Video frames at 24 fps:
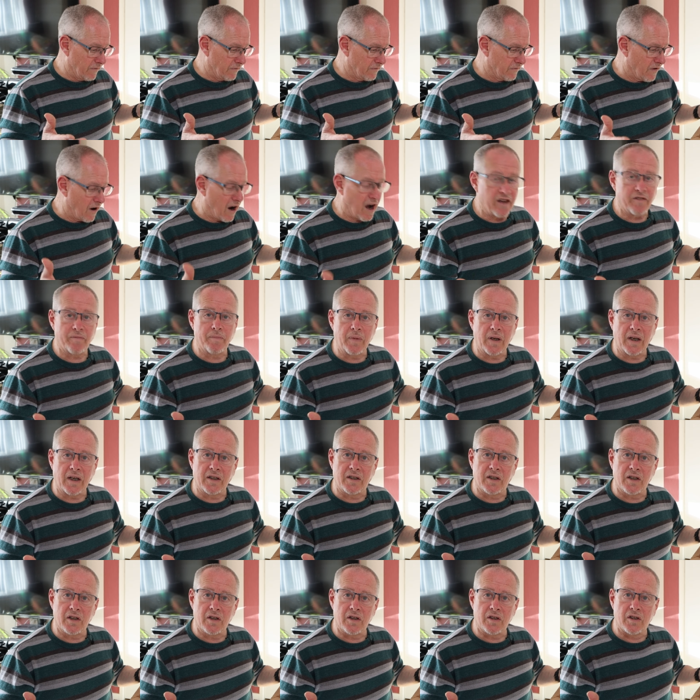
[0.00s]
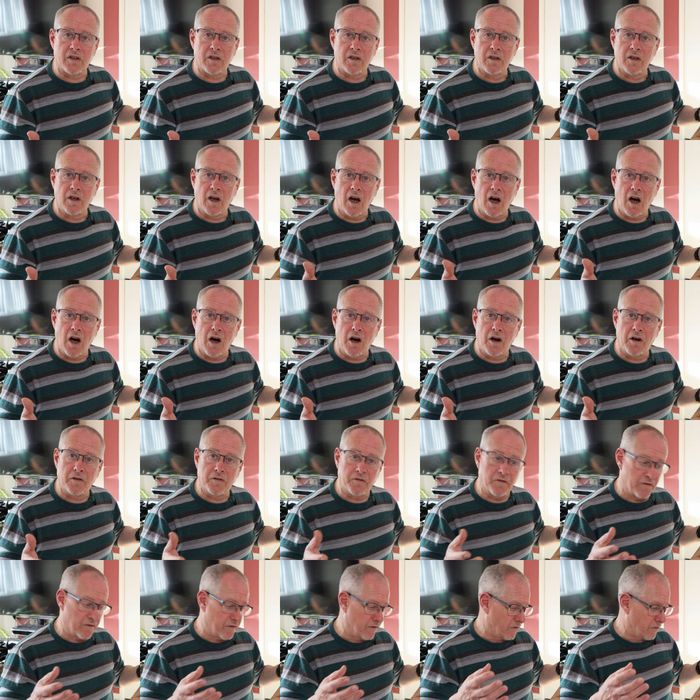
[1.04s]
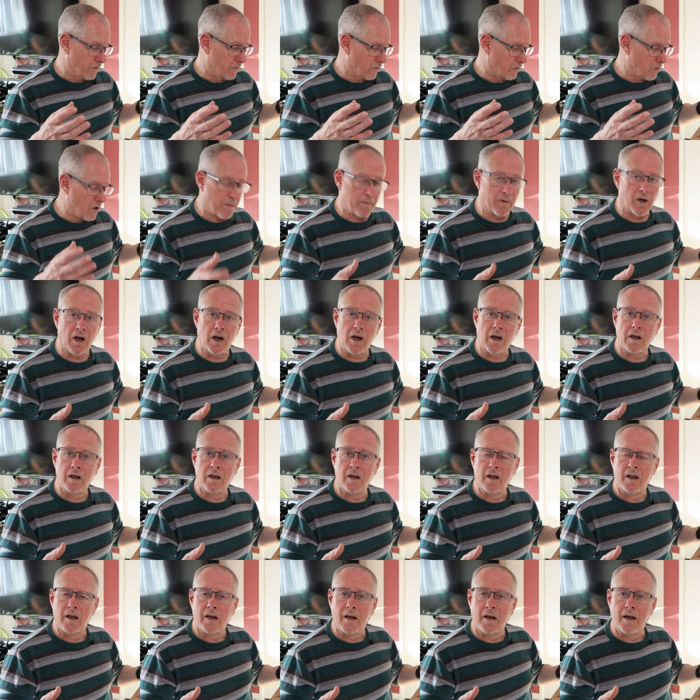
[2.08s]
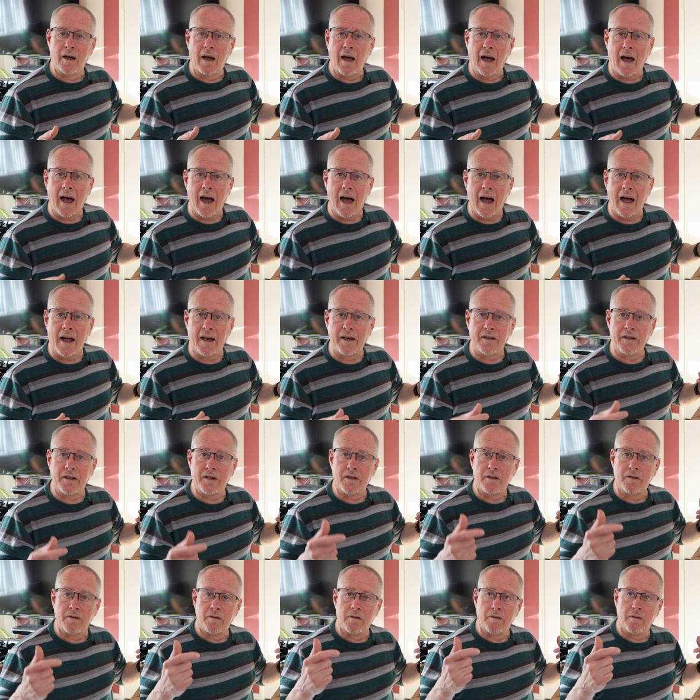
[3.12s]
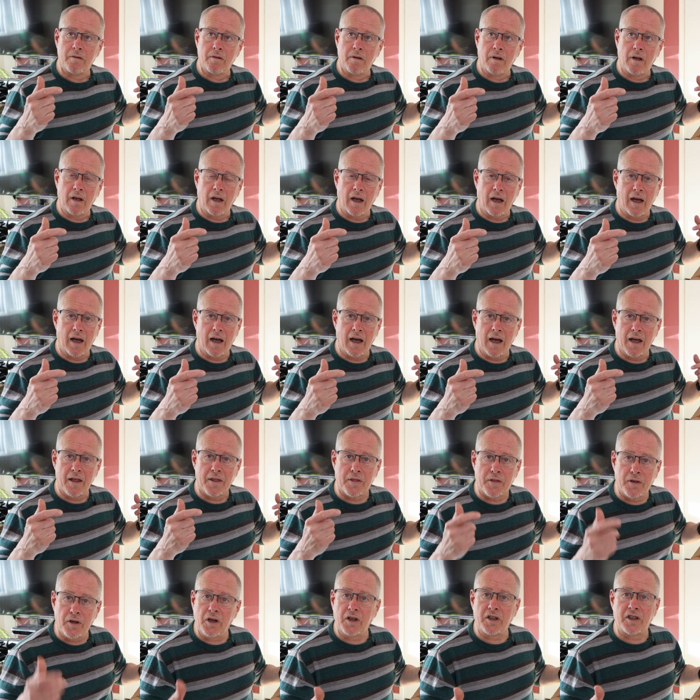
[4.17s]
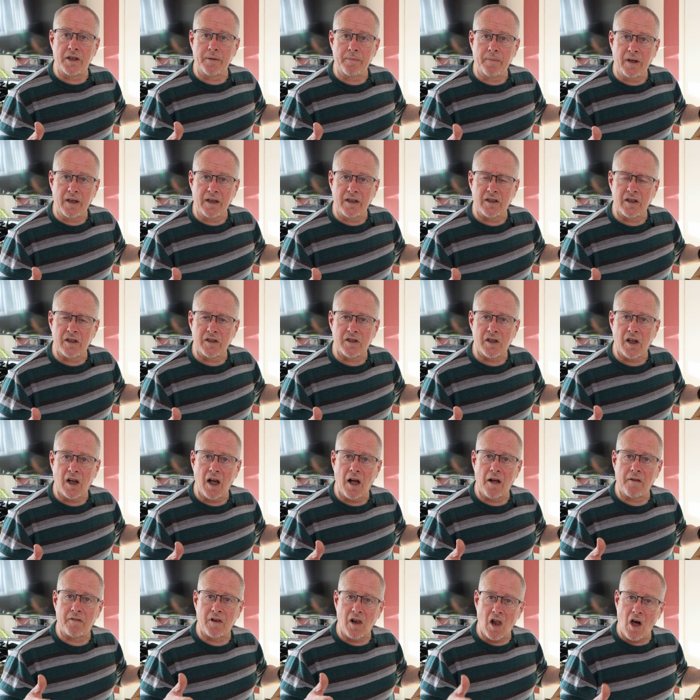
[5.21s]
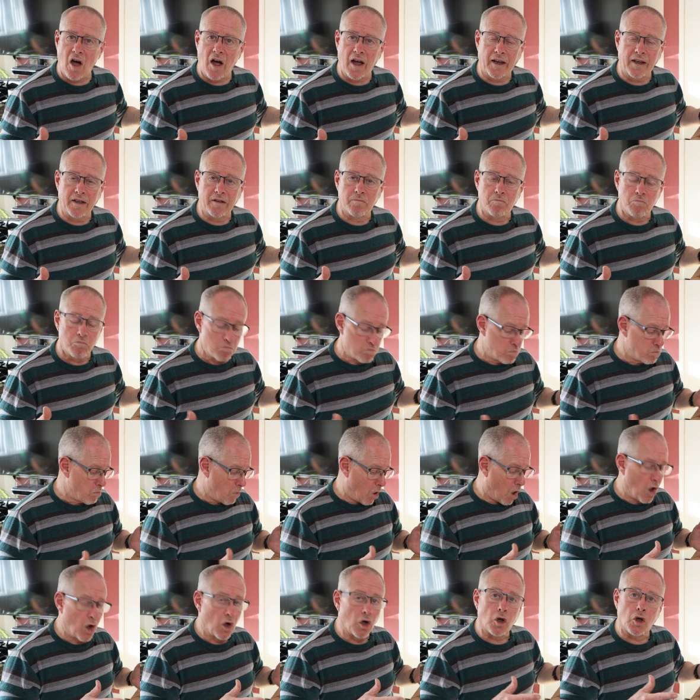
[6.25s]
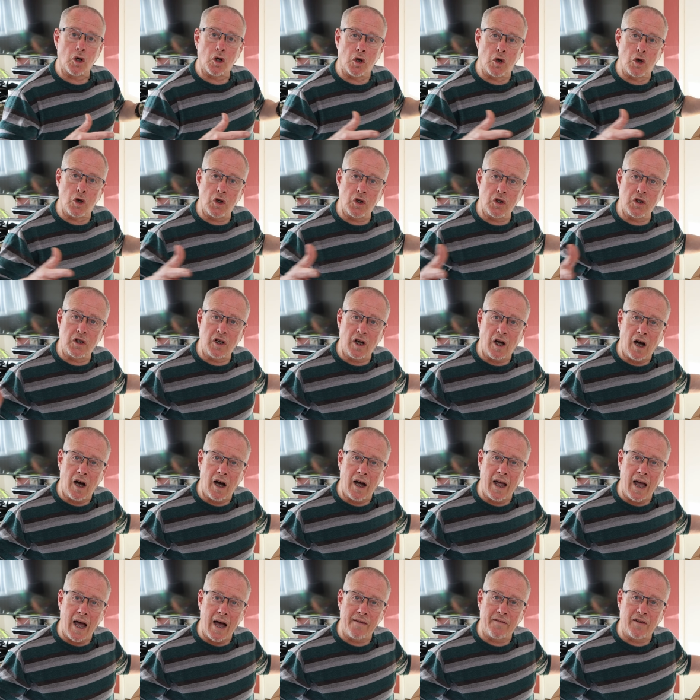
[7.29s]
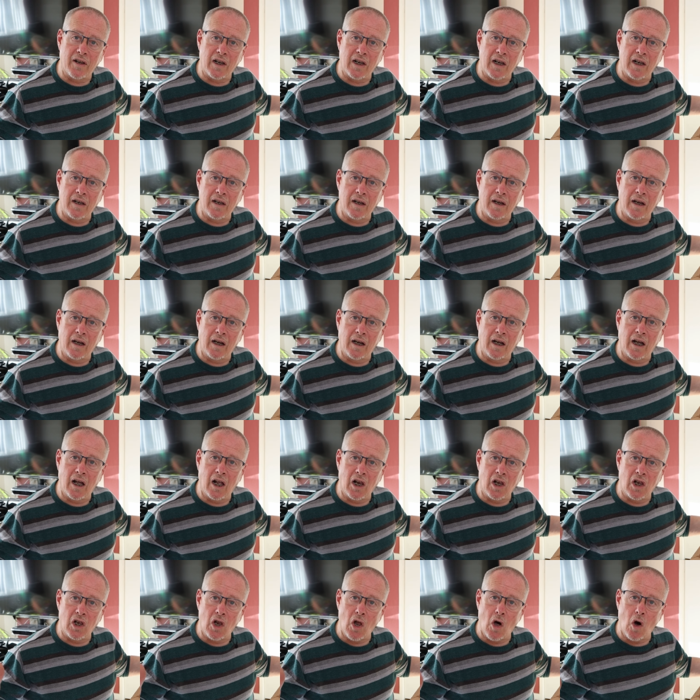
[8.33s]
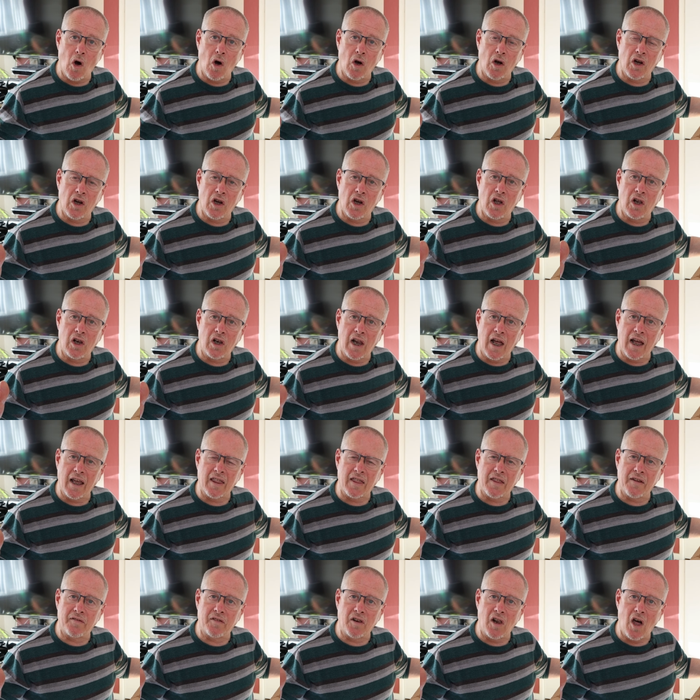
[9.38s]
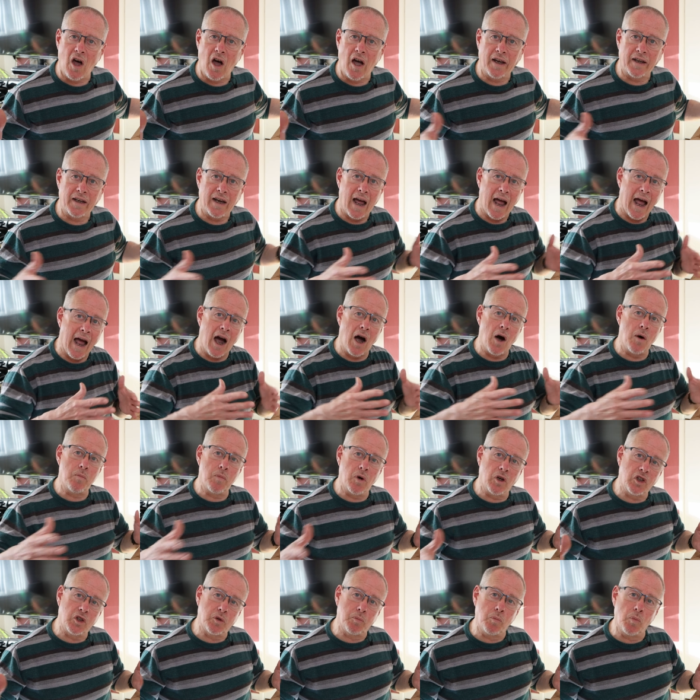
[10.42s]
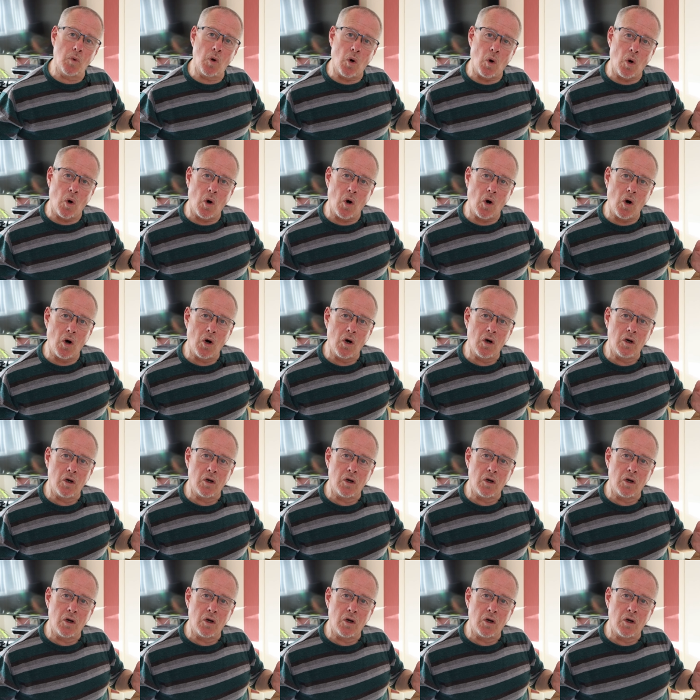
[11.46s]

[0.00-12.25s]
five meters of rubber and uh, 30 meters of line. Could I have a, a longer length of line? How much more